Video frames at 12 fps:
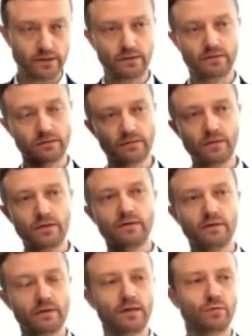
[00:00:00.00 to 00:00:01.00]
And
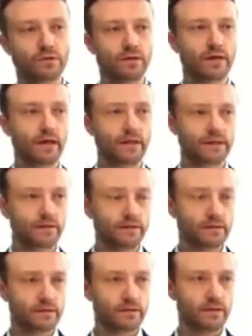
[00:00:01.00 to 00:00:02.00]
that was the case in
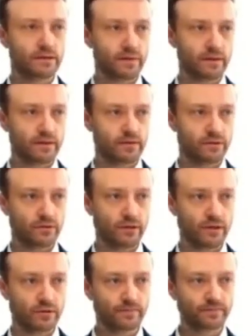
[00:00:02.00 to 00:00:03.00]
this particular
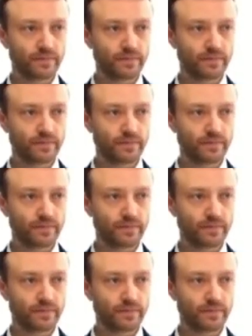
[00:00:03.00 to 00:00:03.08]
situation.